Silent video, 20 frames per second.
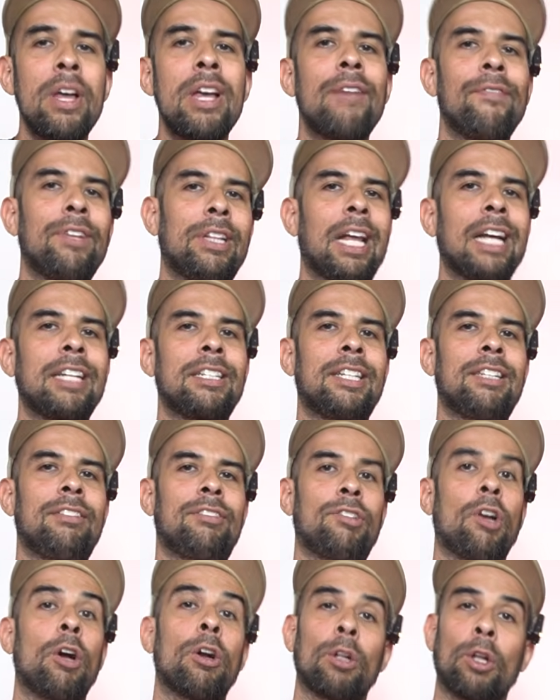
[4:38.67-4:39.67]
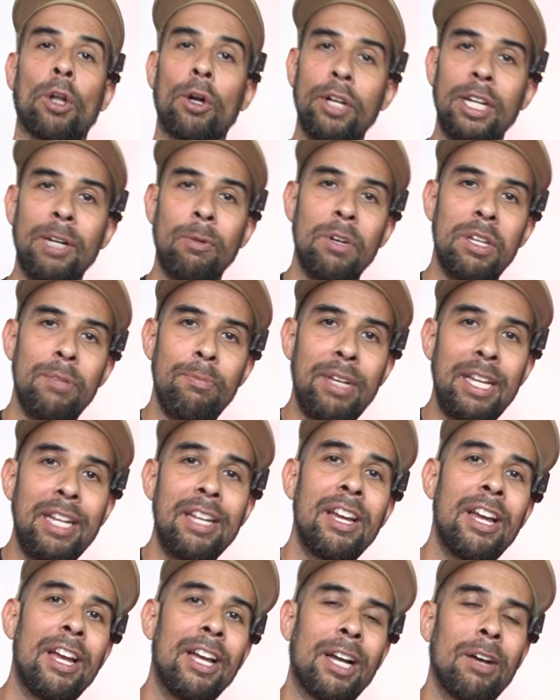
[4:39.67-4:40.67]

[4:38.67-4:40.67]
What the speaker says: If you'd like to start learning with me,